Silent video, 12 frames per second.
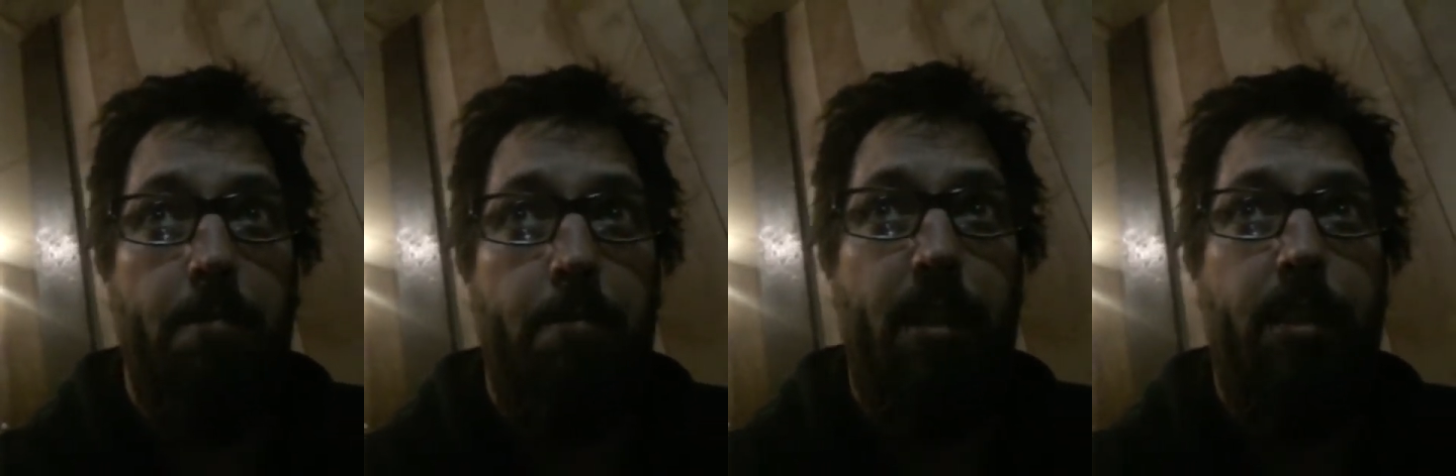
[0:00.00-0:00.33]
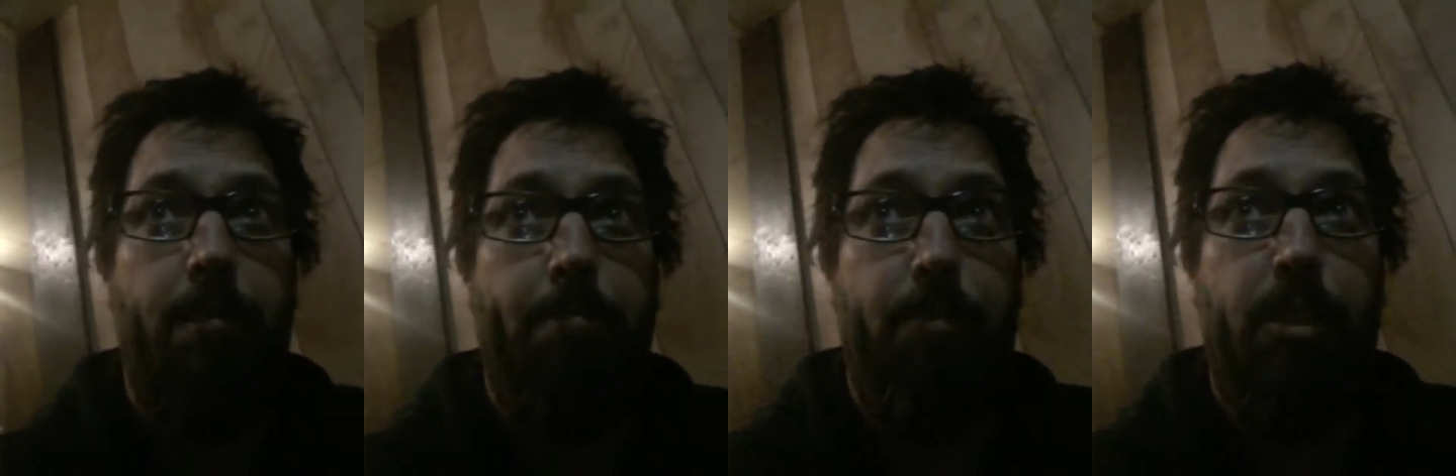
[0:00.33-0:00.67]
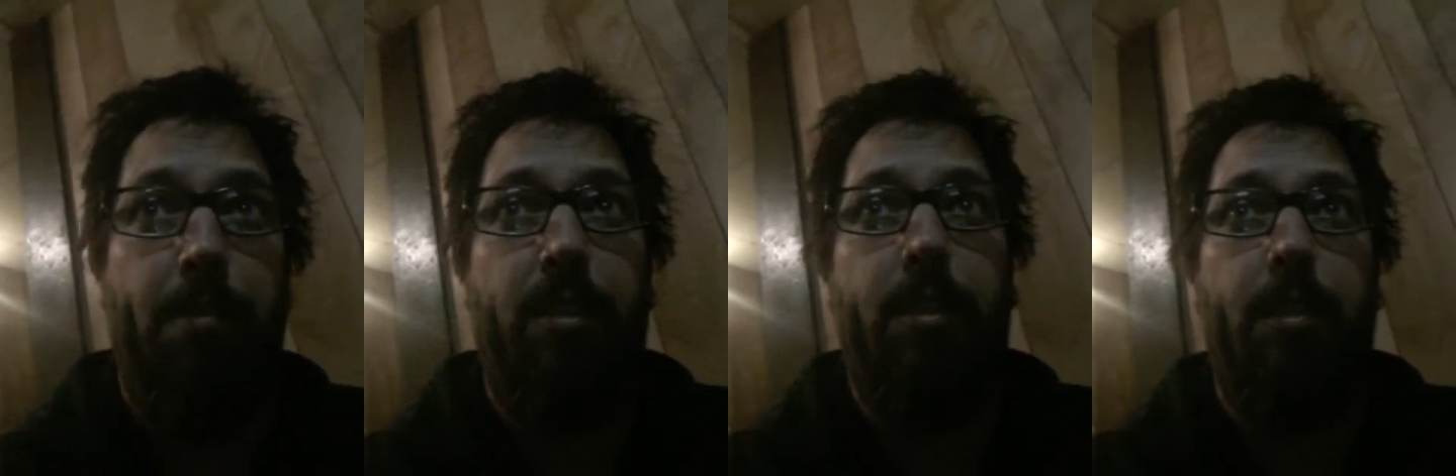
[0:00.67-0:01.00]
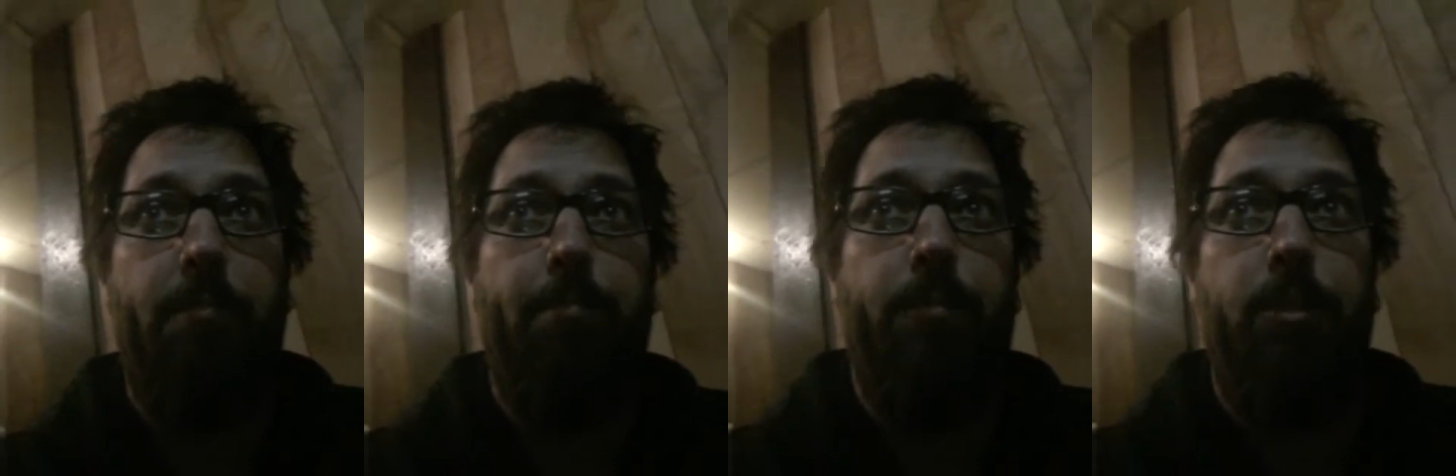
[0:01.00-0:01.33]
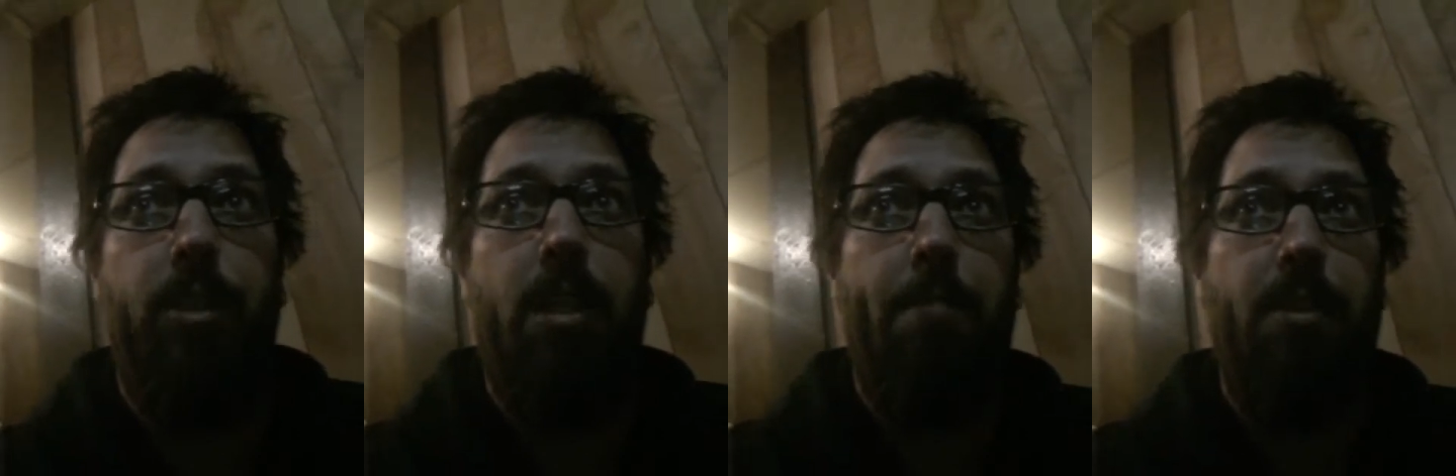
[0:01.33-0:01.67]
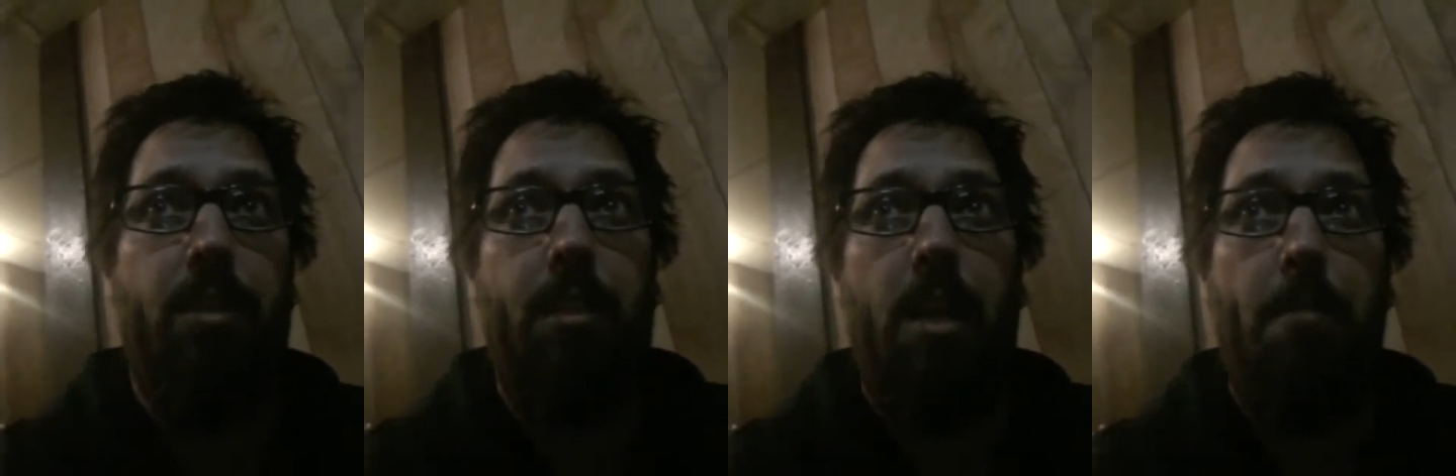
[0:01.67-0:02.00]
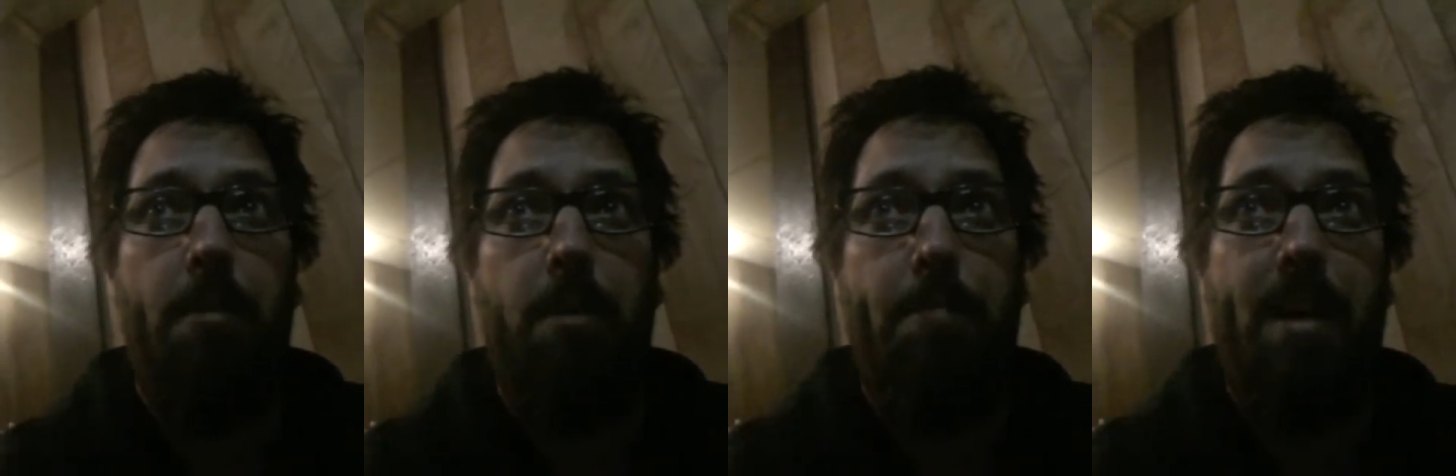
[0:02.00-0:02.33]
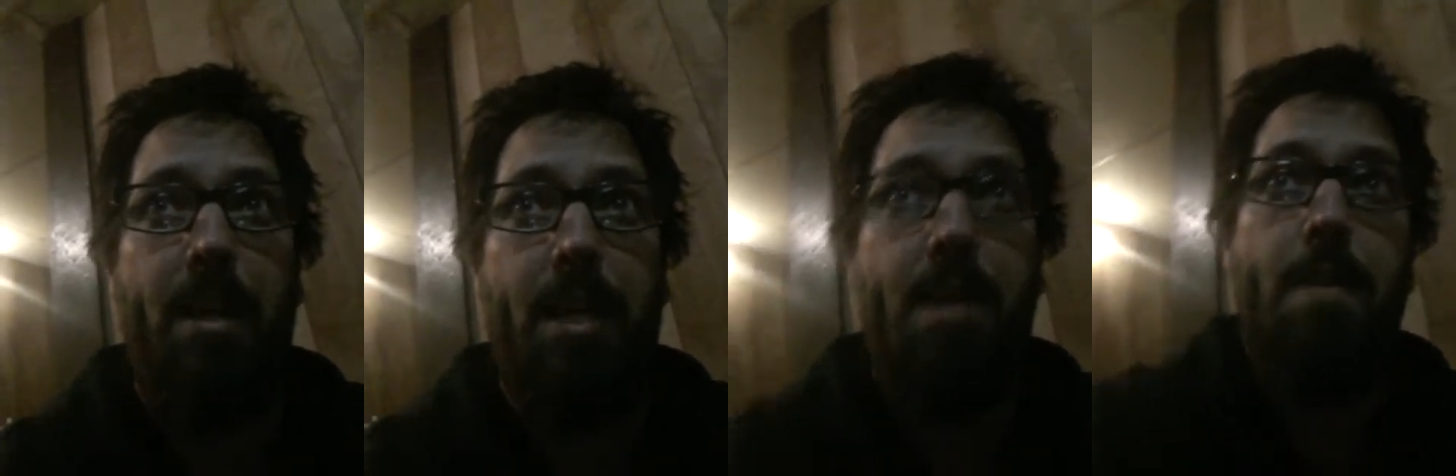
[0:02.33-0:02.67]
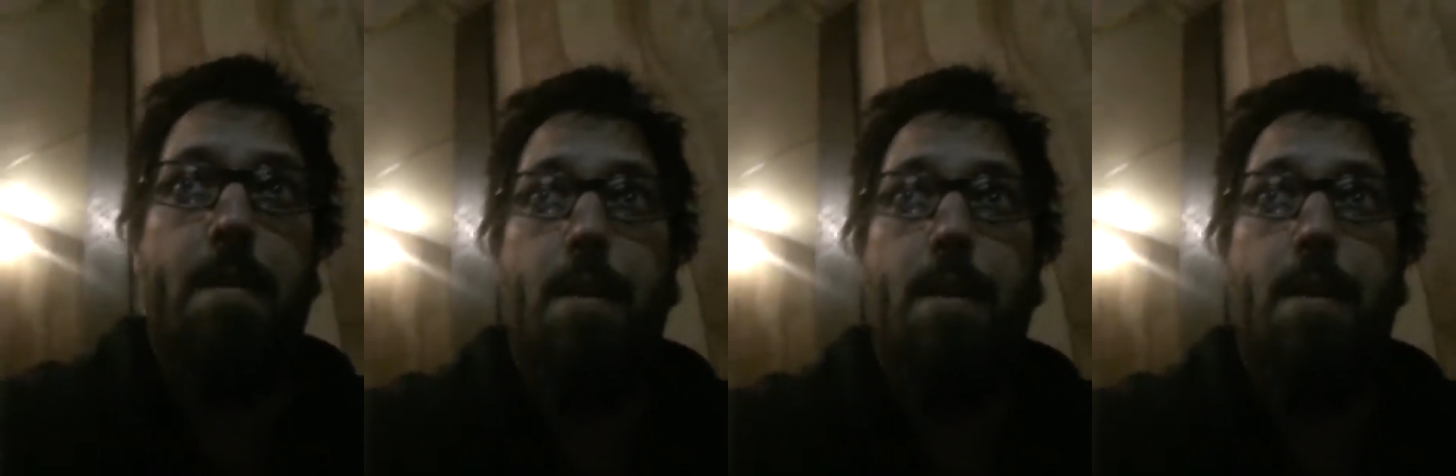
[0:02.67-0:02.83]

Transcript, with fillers: Miss, she misses, Sonya misses the elbow to Bayley.